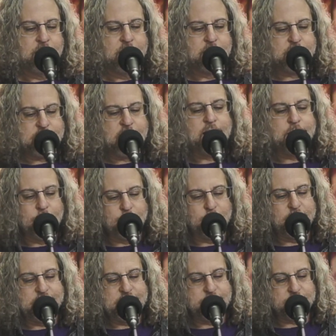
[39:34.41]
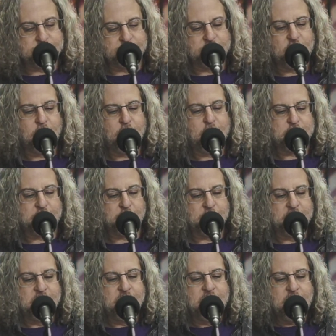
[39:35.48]
Yellow leaves of autumn,
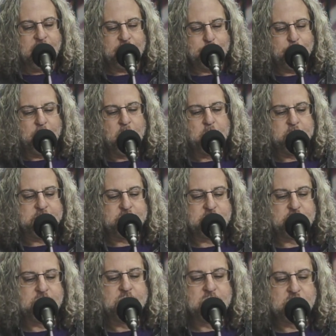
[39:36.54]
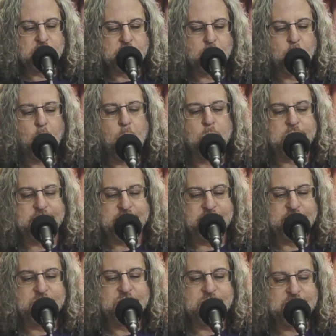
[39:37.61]
and poets
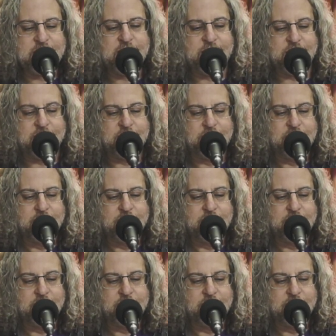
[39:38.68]
strolling, singing.